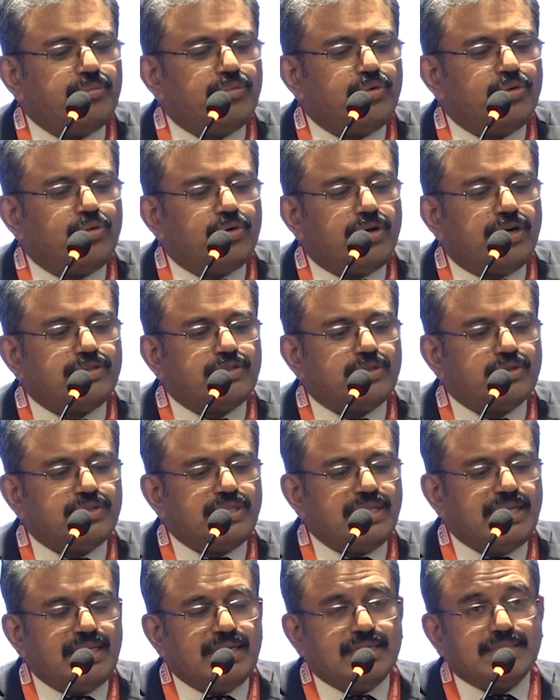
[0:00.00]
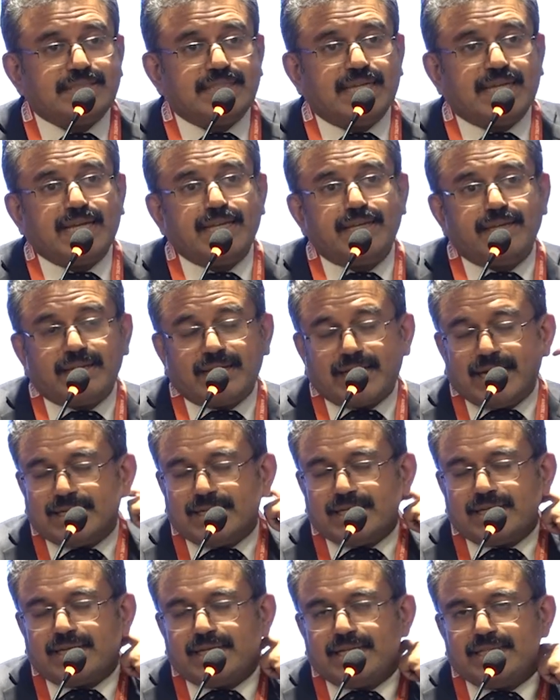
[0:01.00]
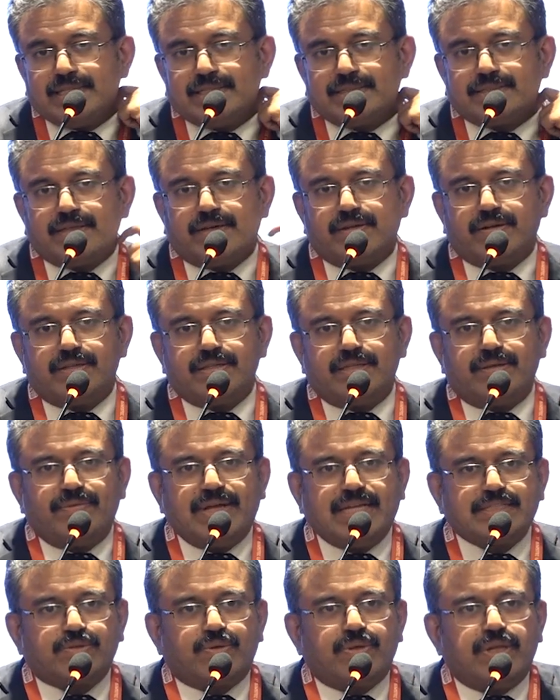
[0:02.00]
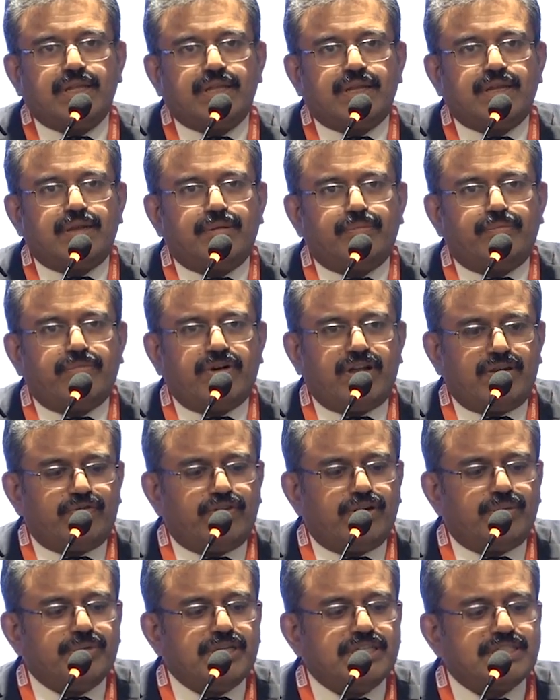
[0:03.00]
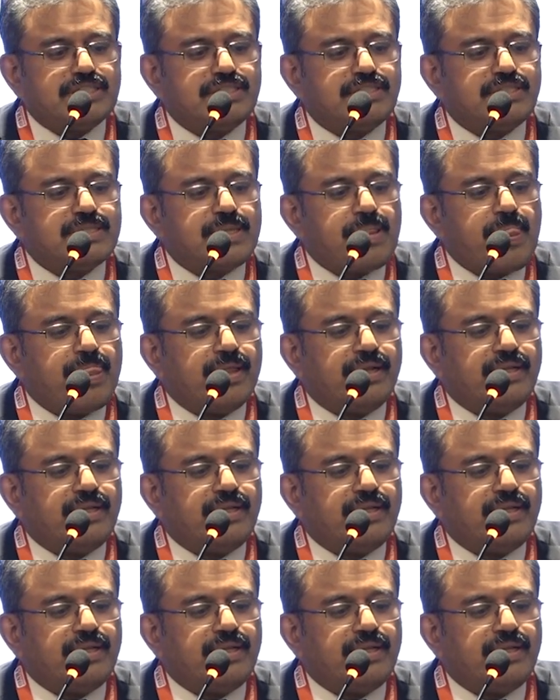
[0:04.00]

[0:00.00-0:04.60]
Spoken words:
move on to the second category. These are all the vascular malformations.